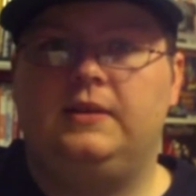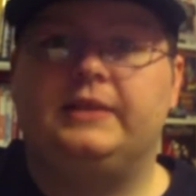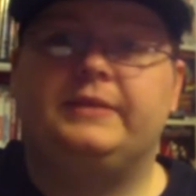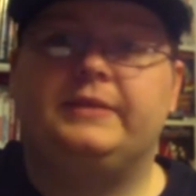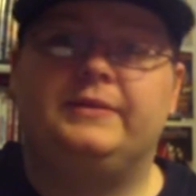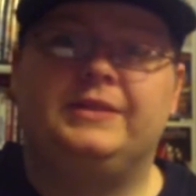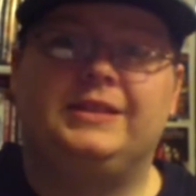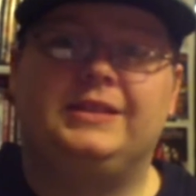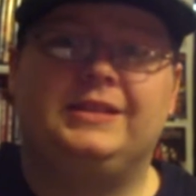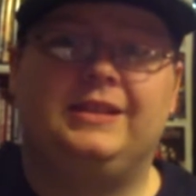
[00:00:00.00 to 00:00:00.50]

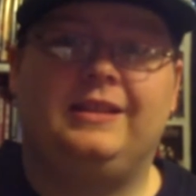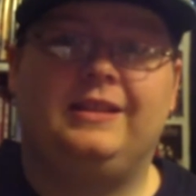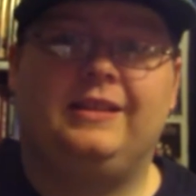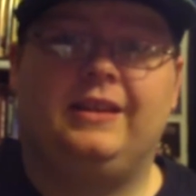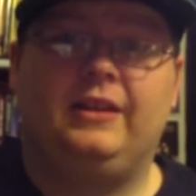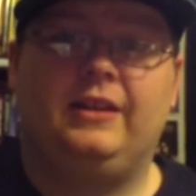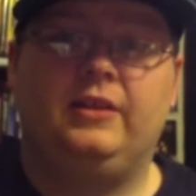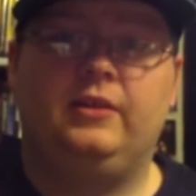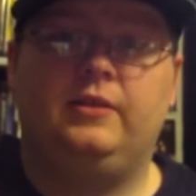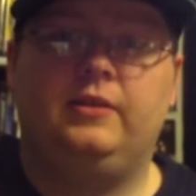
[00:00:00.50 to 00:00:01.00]
This one's
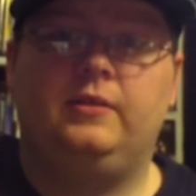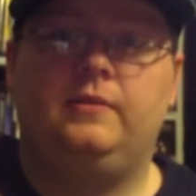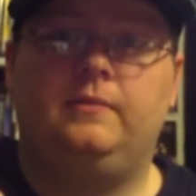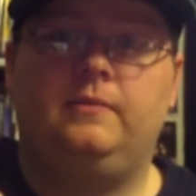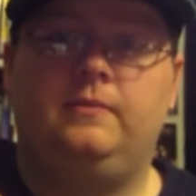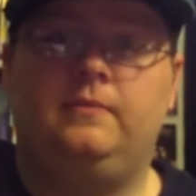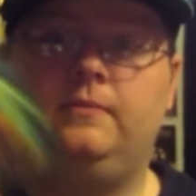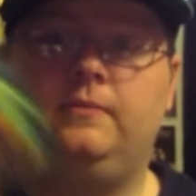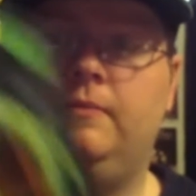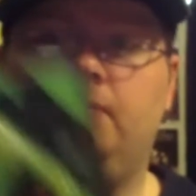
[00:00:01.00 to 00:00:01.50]
not that good
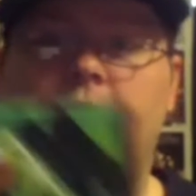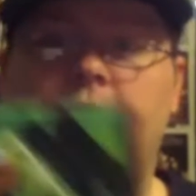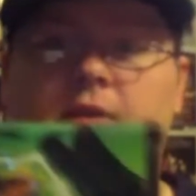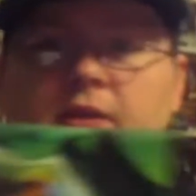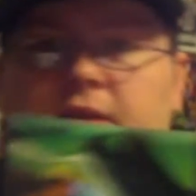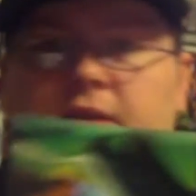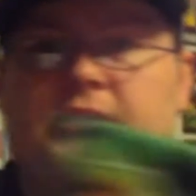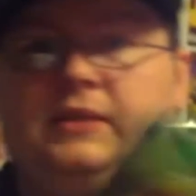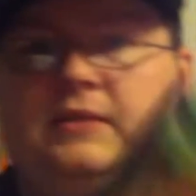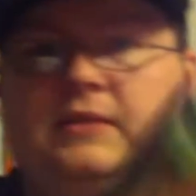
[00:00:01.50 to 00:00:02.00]

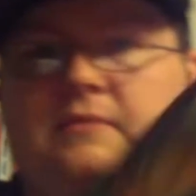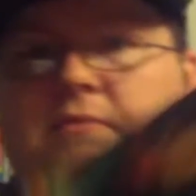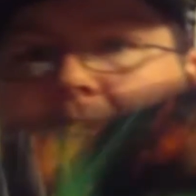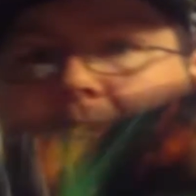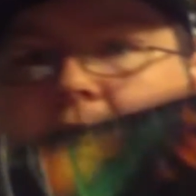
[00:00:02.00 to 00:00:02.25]
because